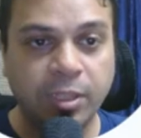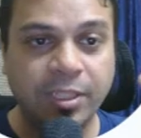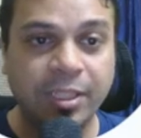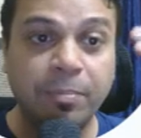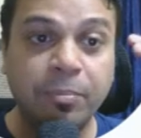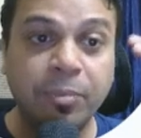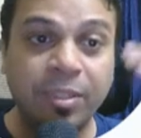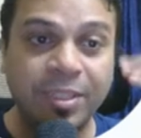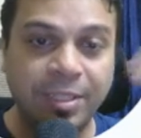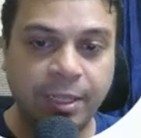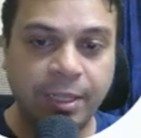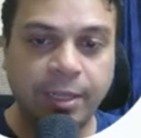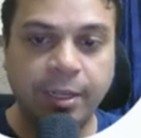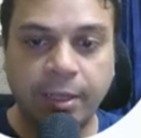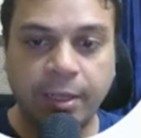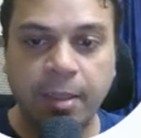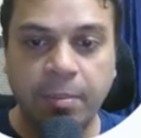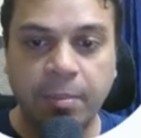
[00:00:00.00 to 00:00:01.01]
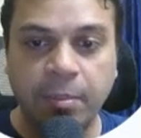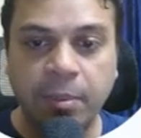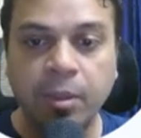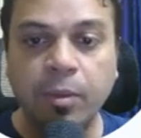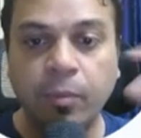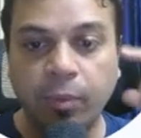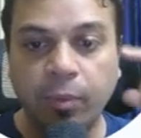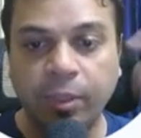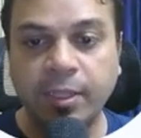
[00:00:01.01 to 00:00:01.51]
that preceded them
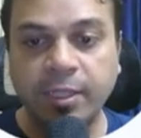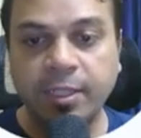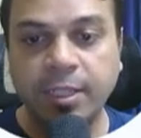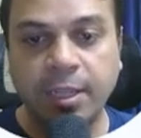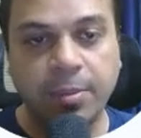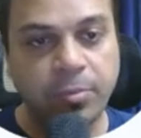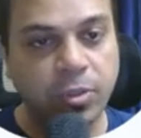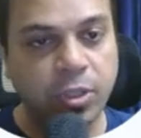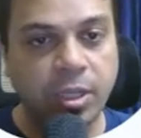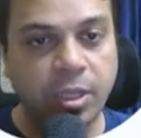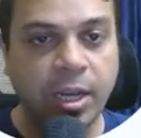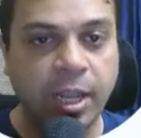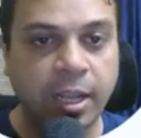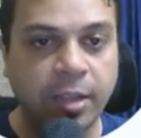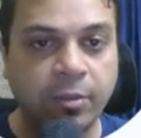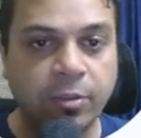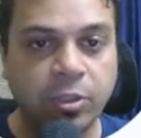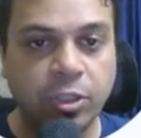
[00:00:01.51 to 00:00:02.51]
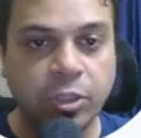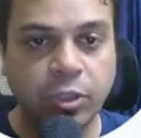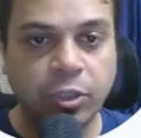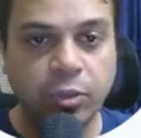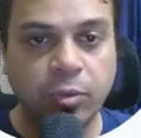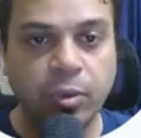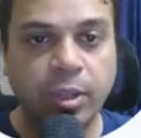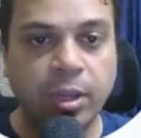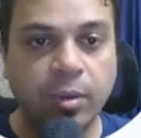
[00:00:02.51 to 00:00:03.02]
within the same journey, like I was just
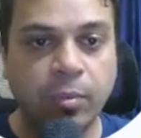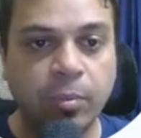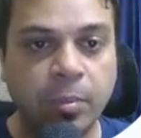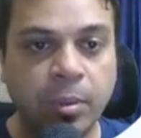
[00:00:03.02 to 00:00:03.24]
showing,